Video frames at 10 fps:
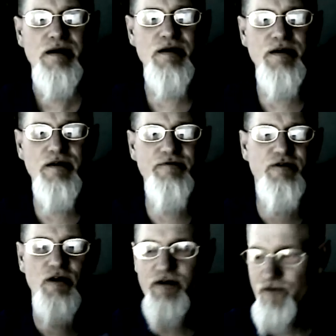You,
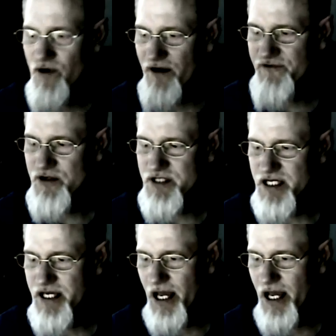have heard of
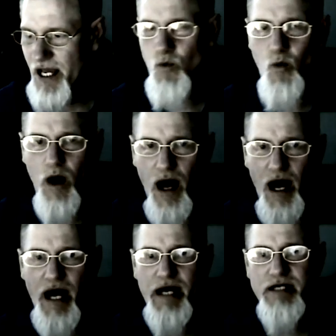refugee camps.
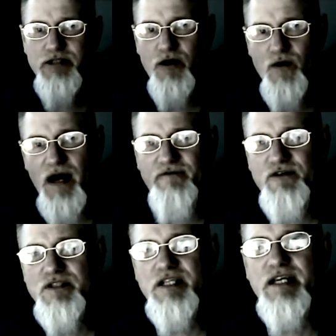Why is there a
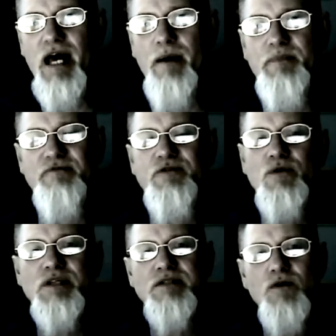refugee camp if
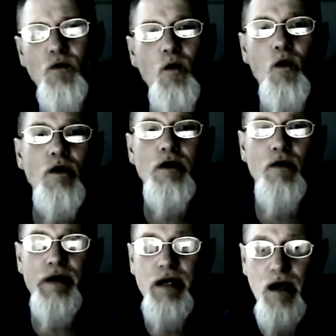there isn't a war
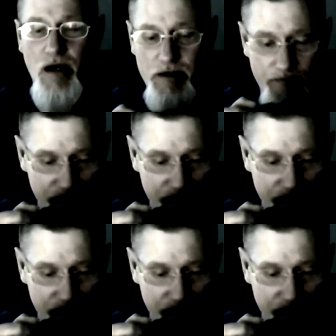going on?